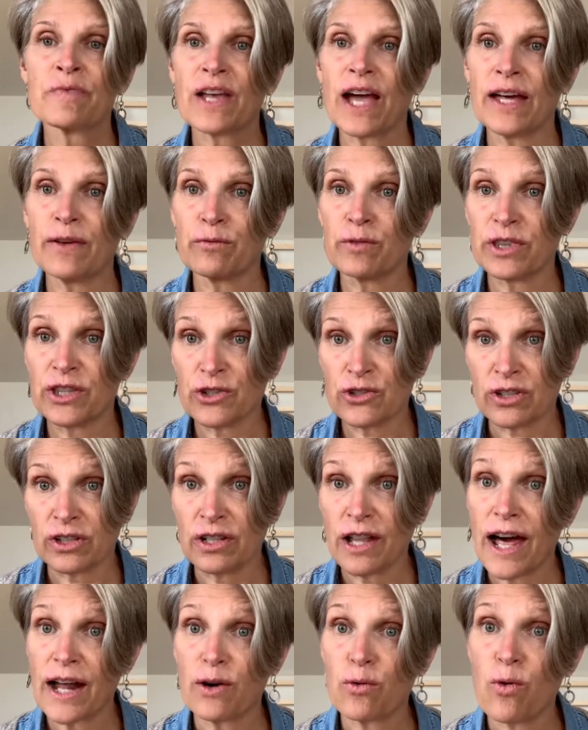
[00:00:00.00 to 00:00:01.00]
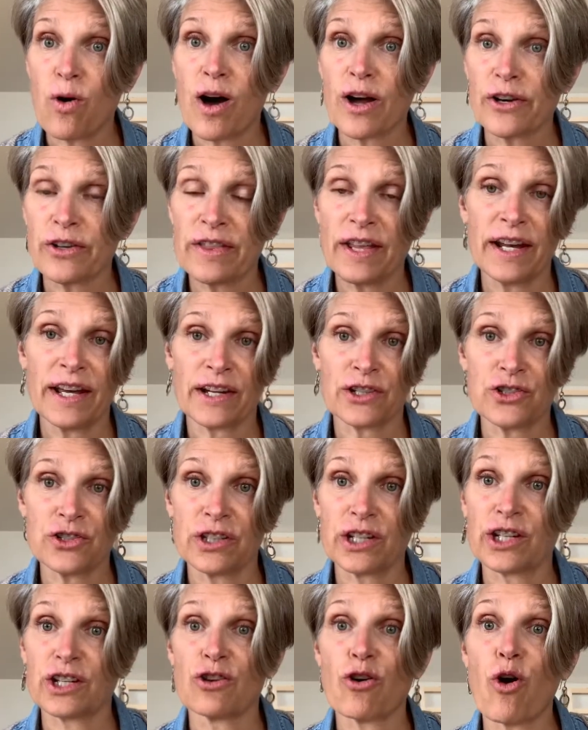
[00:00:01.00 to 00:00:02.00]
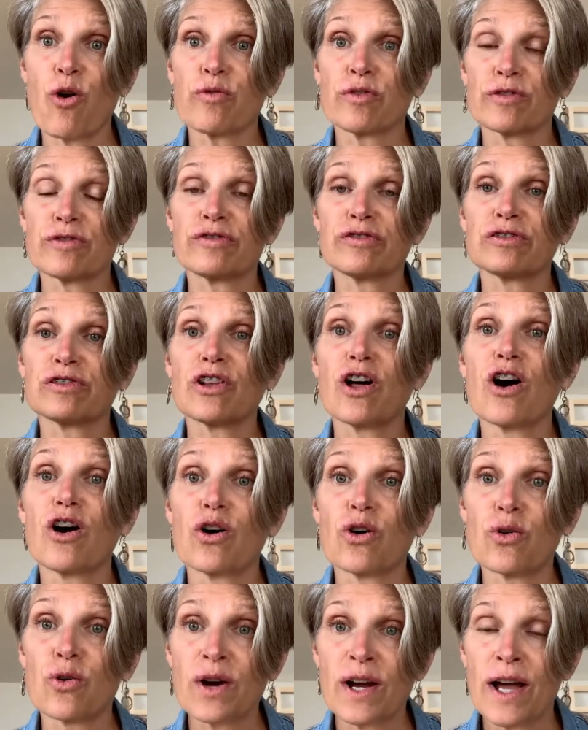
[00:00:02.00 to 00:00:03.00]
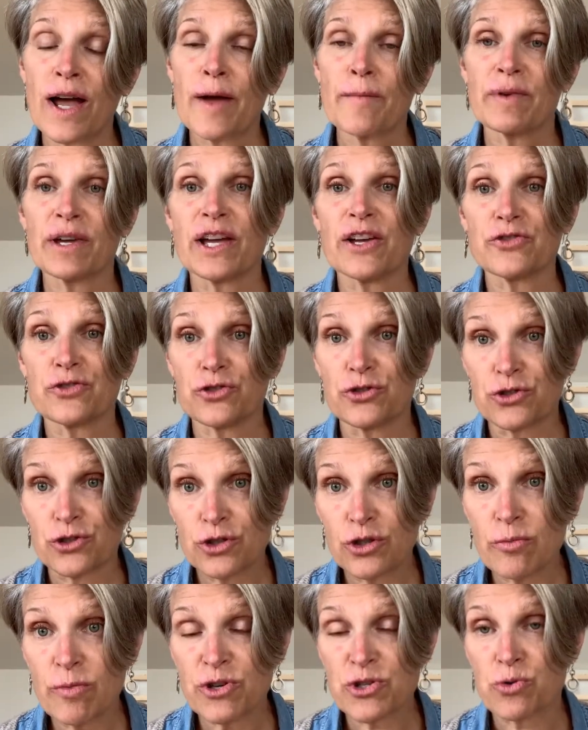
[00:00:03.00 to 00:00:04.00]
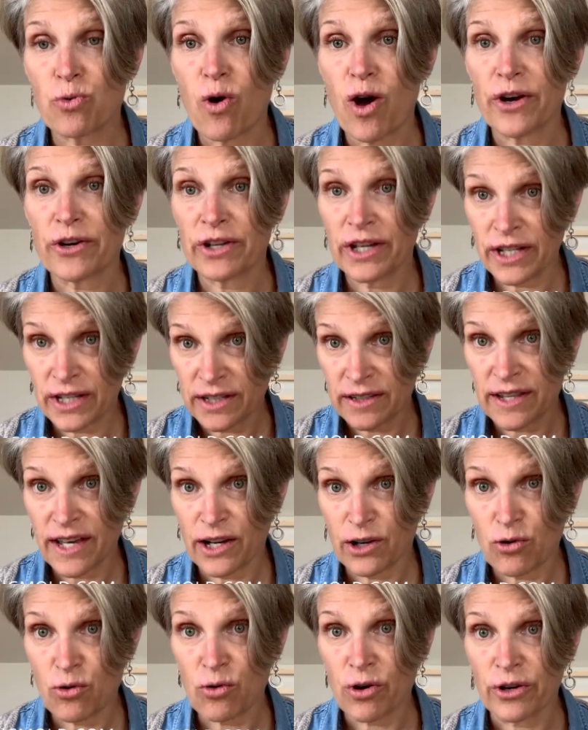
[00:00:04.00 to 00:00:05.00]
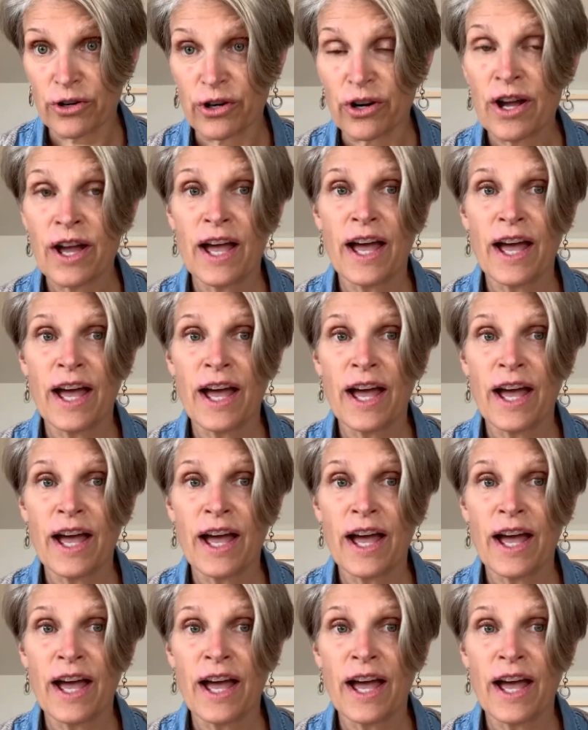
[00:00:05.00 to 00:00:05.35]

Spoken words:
and when there's a lot of water that actually can overflow because there's too much water hitting that corner